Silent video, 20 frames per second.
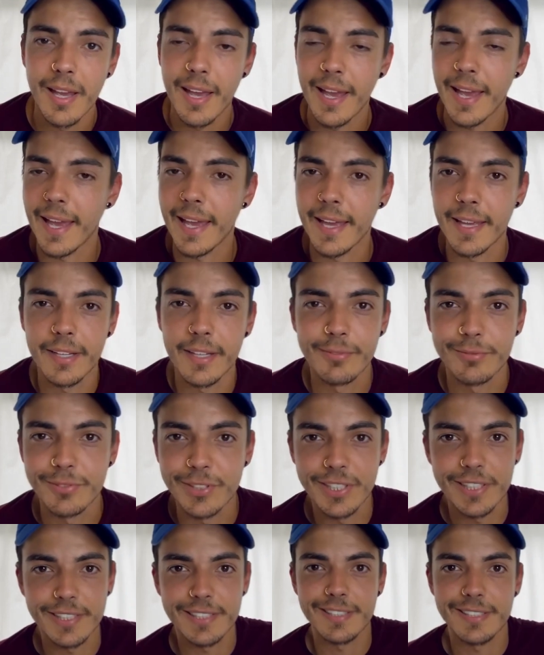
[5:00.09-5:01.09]
and
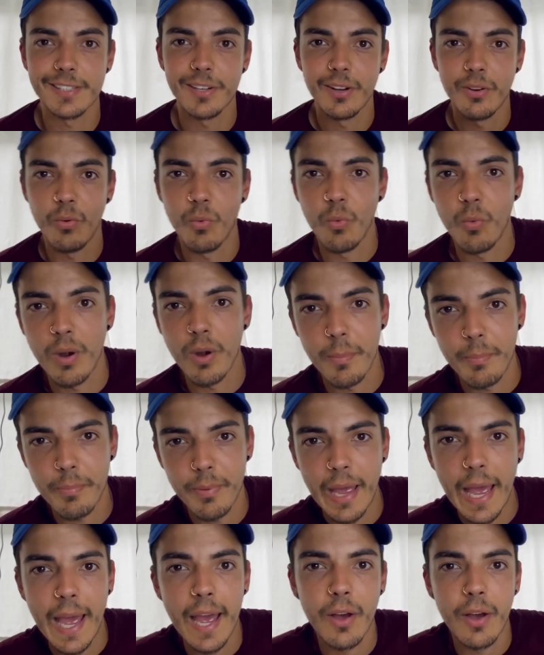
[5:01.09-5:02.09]
just rip
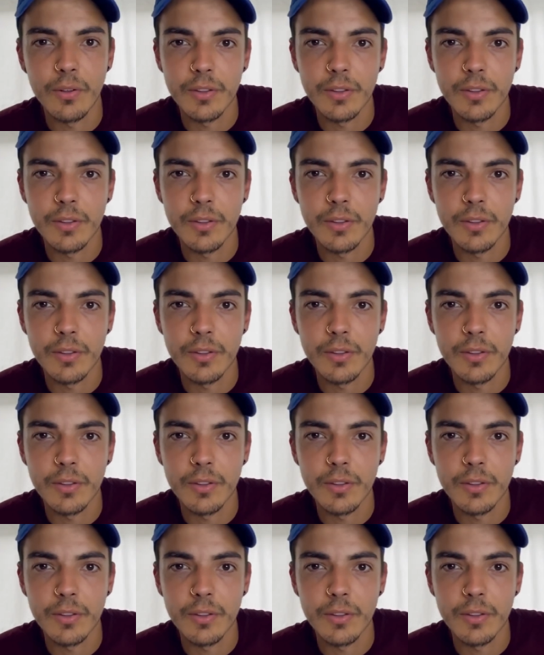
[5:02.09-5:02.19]
out